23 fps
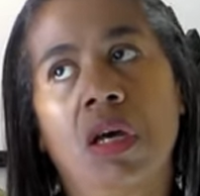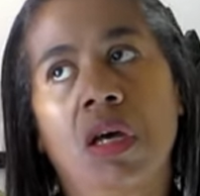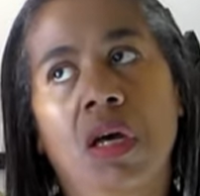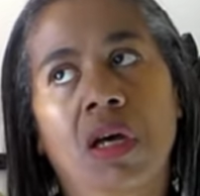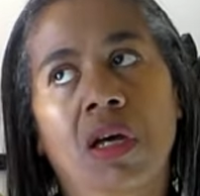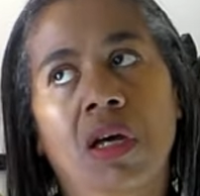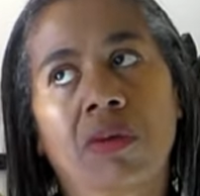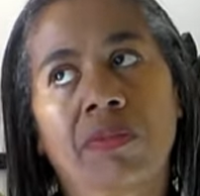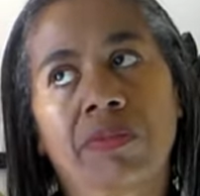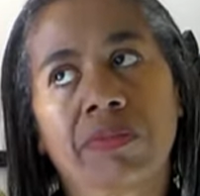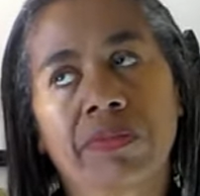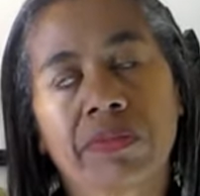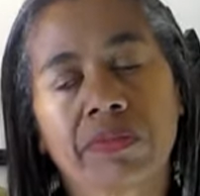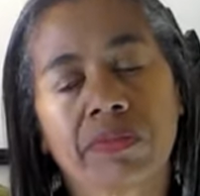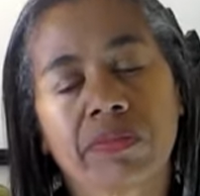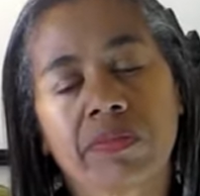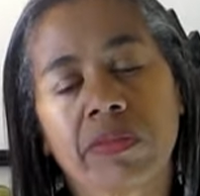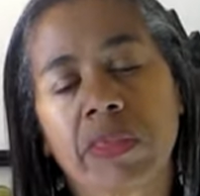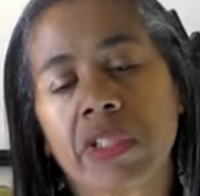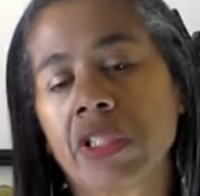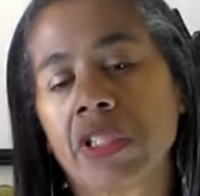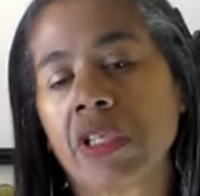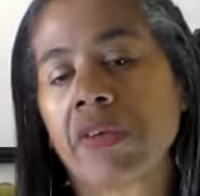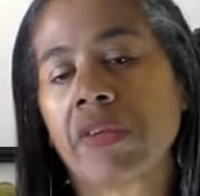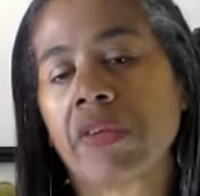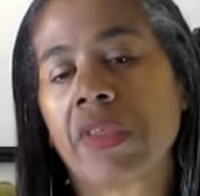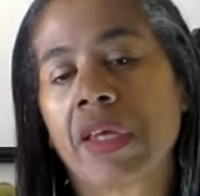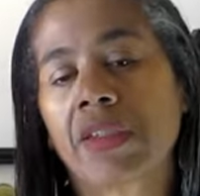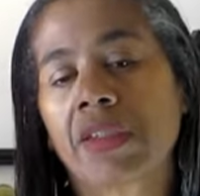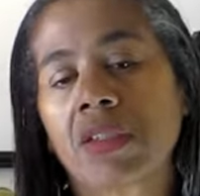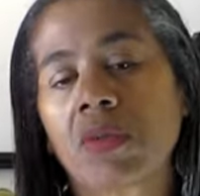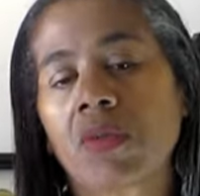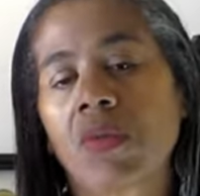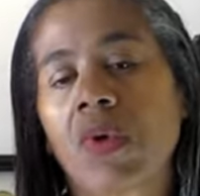Um, so
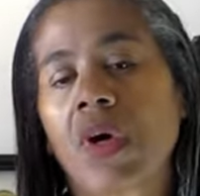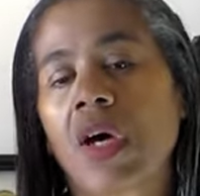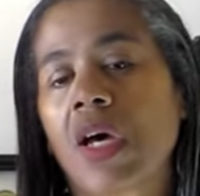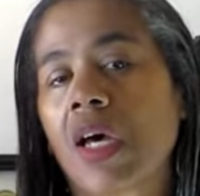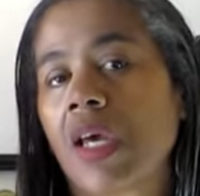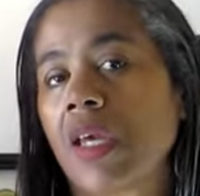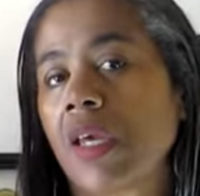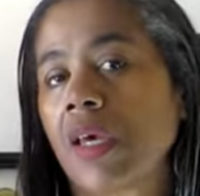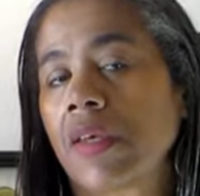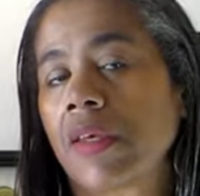that's why